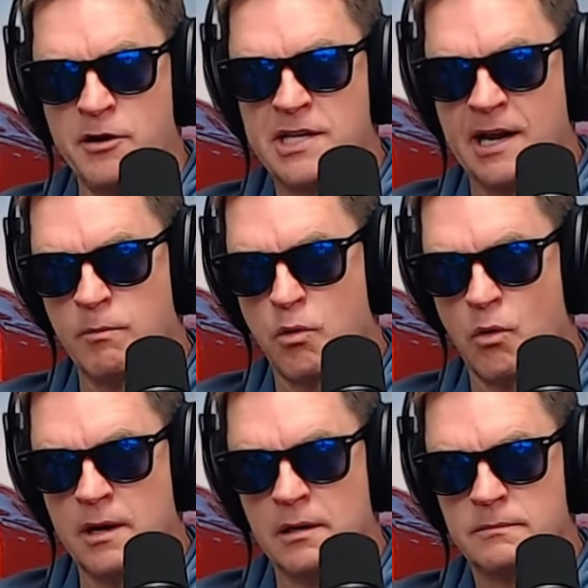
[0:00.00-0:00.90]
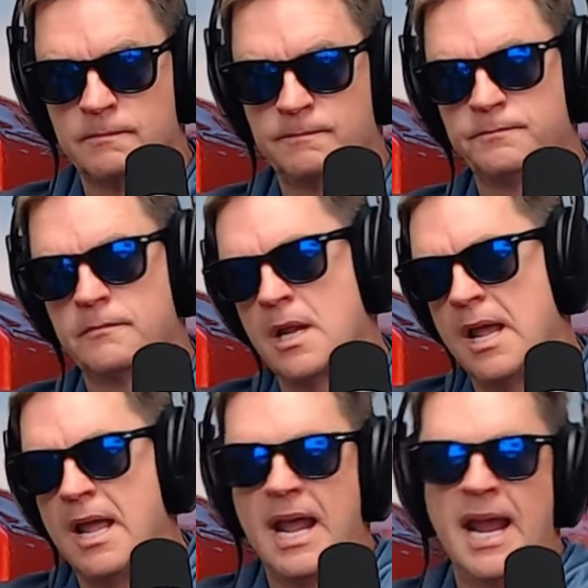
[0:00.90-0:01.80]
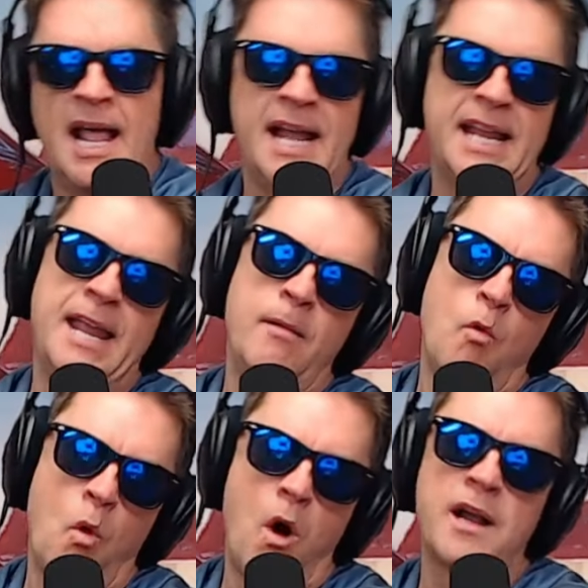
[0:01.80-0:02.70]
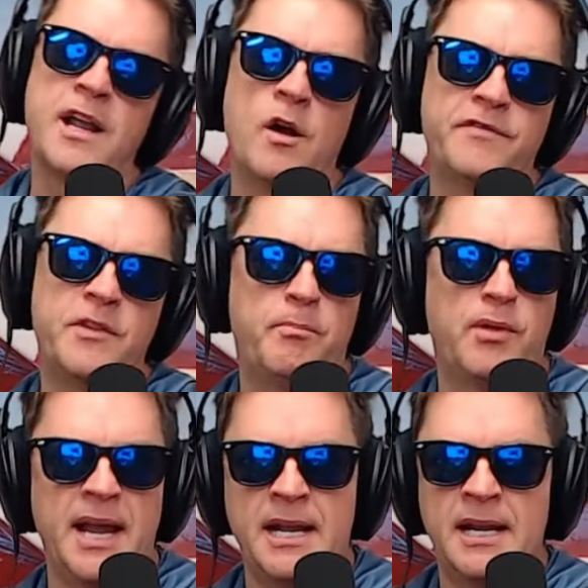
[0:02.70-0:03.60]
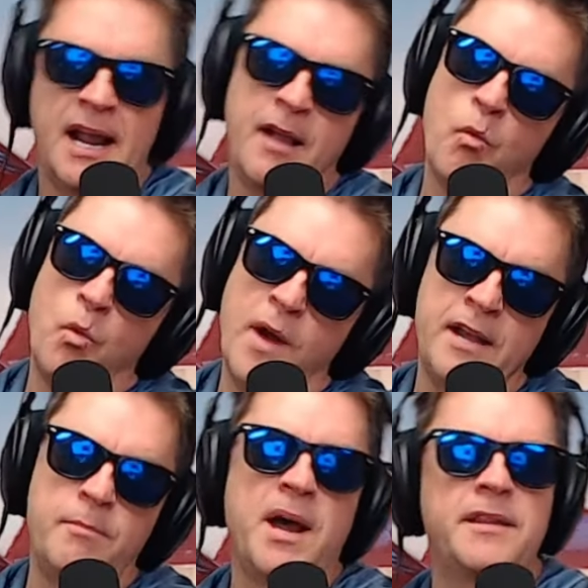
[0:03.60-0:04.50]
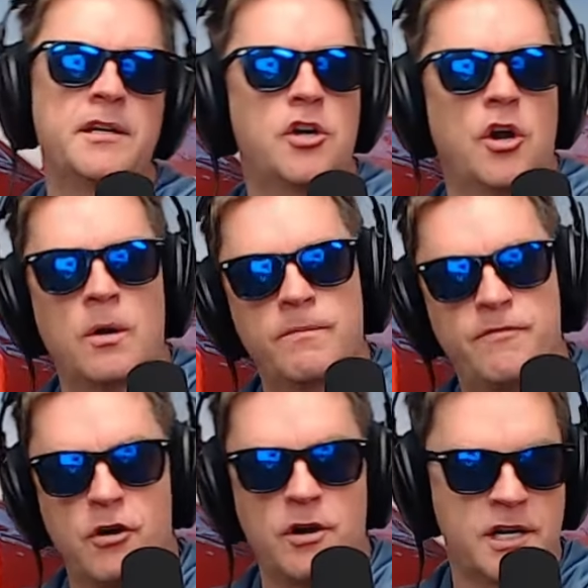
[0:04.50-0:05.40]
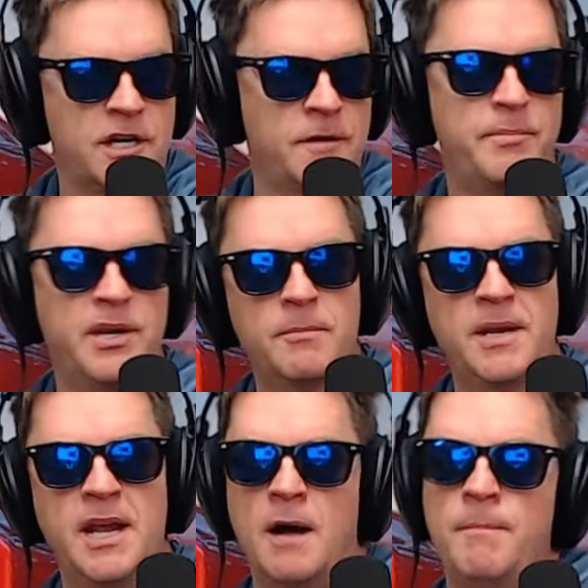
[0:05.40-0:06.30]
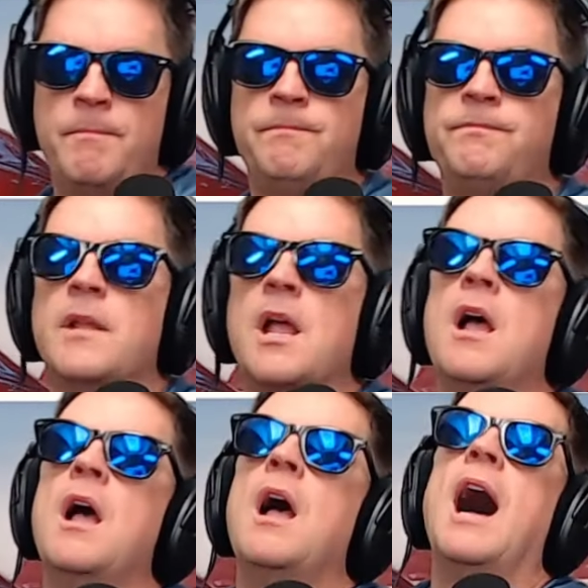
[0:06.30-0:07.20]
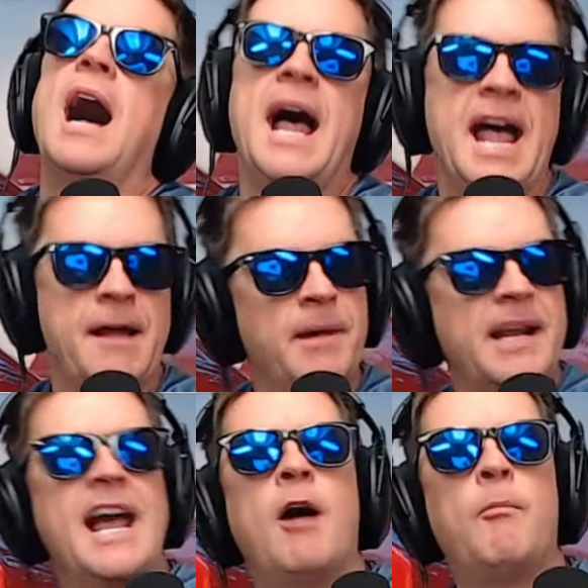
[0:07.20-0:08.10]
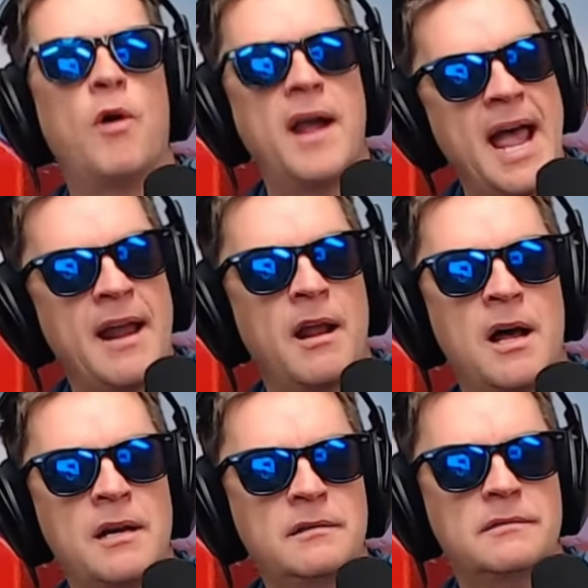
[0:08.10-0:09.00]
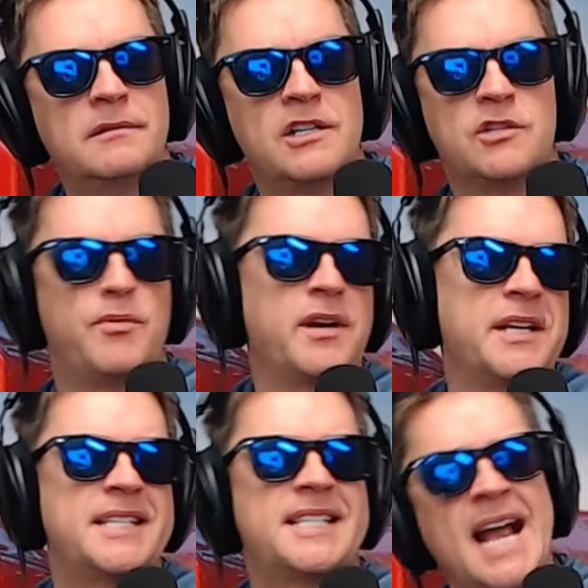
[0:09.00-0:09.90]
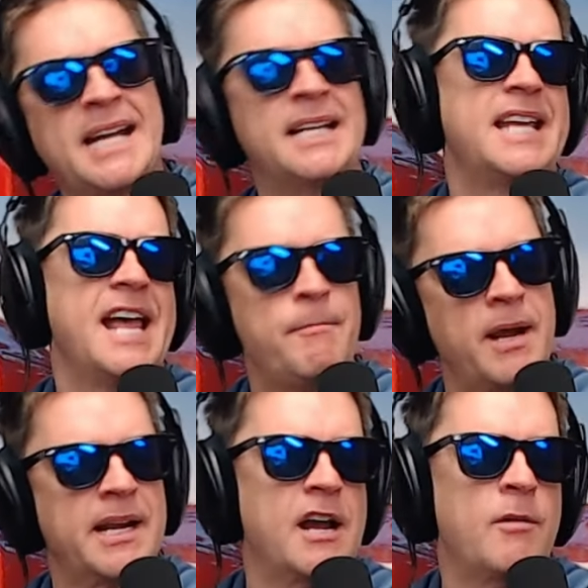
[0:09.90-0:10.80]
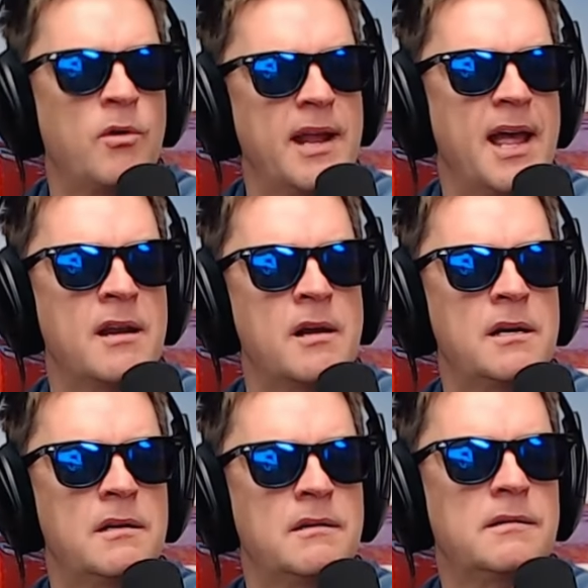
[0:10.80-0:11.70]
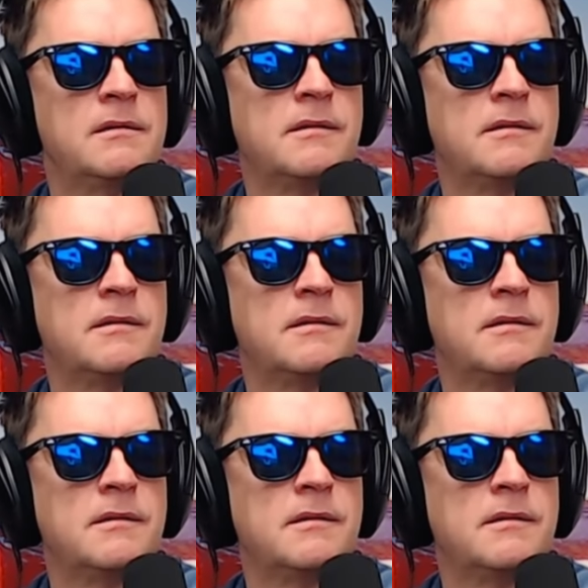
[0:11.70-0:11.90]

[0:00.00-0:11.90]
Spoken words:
Myers Airport and I came walking off the plane and I waited by the curb for her to come pick me up, I had my cowboy hat on. I was pretty excited to have my cowboy hat on.